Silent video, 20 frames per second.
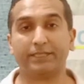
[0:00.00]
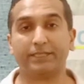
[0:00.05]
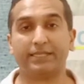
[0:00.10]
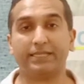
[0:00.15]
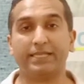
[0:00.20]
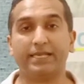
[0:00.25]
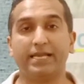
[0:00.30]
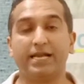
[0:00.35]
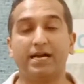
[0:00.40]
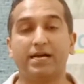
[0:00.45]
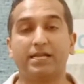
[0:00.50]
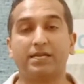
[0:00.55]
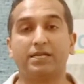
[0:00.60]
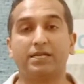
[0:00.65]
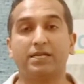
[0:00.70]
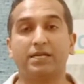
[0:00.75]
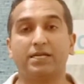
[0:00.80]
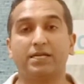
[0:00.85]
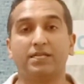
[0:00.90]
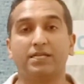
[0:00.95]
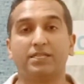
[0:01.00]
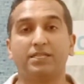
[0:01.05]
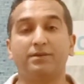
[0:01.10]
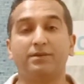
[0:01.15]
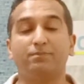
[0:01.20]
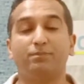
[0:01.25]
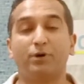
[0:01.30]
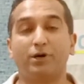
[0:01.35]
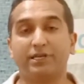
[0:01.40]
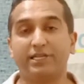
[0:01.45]
They are the
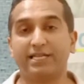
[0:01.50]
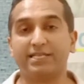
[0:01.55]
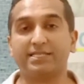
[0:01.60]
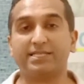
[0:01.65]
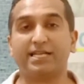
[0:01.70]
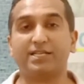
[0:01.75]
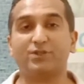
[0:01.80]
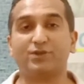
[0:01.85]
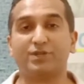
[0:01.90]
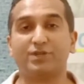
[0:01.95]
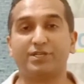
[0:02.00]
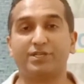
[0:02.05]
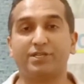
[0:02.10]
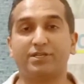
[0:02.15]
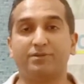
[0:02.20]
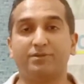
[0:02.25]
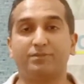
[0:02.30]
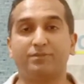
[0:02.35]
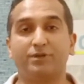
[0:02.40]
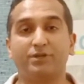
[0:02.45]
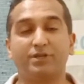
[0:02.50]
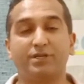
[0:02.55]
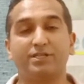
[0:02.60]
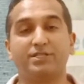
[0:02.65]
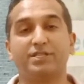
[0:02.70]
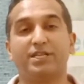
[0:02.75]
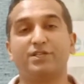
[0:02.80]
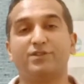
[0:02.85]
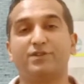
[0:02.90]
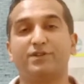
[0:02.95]
polyunsaturated or
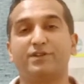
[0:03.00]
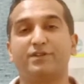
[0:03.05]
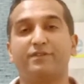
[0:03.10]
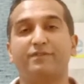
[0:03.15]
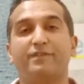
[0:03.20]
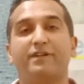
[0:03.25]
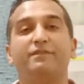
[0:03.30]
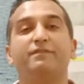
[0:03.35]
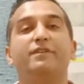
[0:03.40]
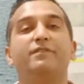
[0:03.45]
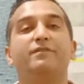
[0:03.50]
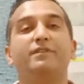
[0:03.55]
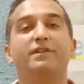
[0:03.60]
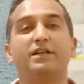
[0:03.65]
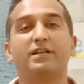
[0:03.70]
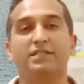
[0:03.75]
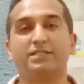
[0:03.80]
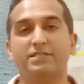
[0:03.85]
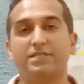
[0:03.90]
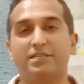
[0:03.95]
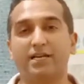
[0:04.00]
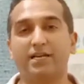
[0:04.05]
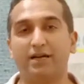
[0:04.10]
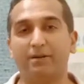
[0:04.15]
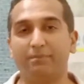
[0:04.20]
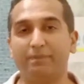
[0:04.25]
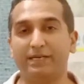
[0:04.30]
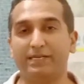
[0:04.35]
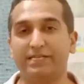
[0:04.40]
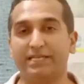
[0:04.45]
monounsaturated fat, we
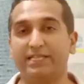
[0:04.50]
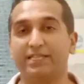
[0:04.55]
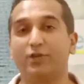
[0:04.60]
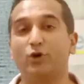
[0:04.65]
consider better.